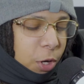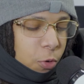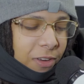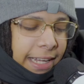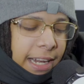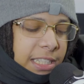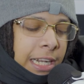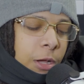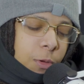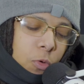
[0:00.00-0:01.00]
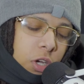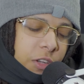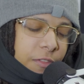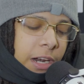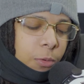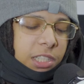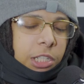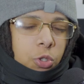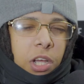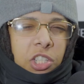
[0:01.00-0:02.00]
we don't really get into that. We walk and find out what the
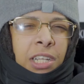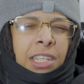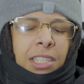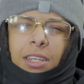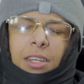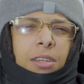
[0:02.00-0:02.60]
situation is.